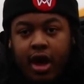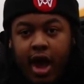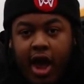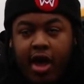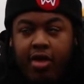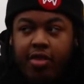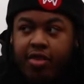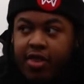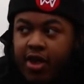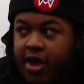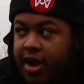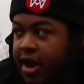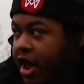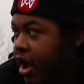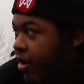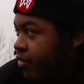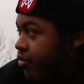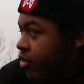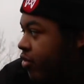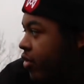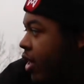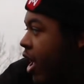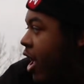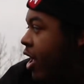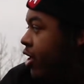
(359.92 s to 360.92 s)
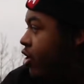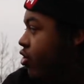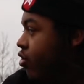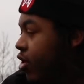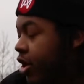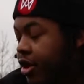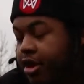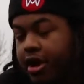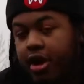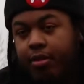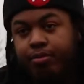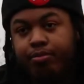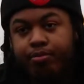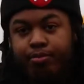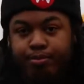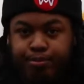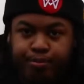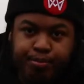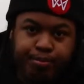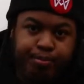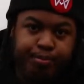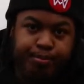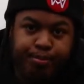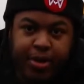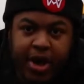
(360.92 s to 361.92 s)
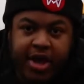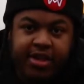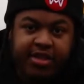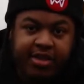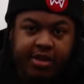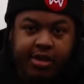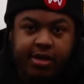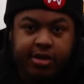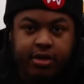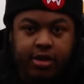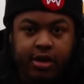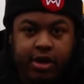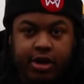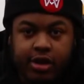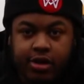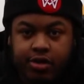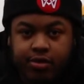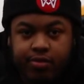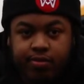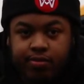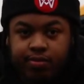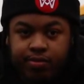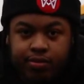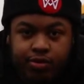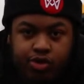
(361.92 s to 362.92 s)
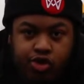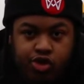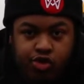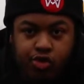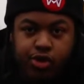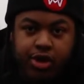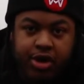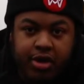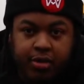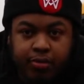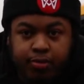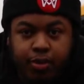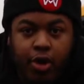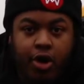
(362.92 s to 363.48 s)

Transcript: and then after that you end up basically shooting